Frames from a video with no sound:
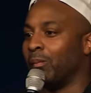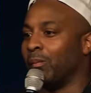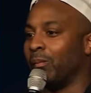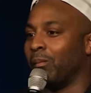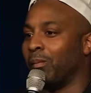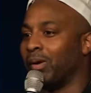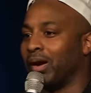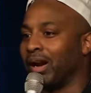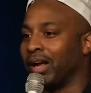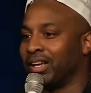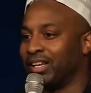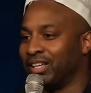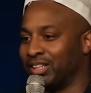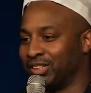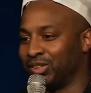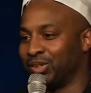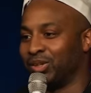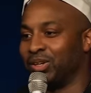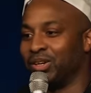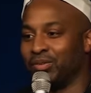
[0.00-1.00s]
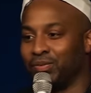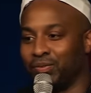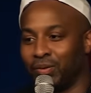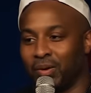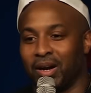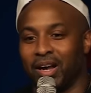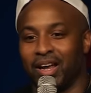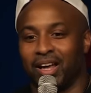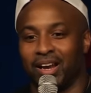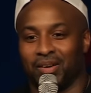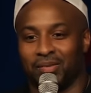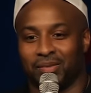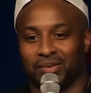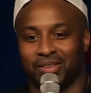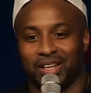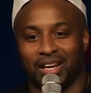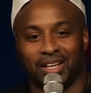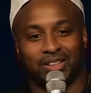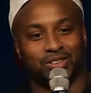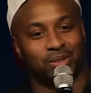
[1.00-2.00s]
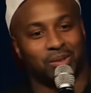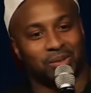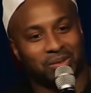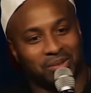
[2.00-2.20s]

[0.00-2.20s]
but I kissed her on the forehead every day. I told her,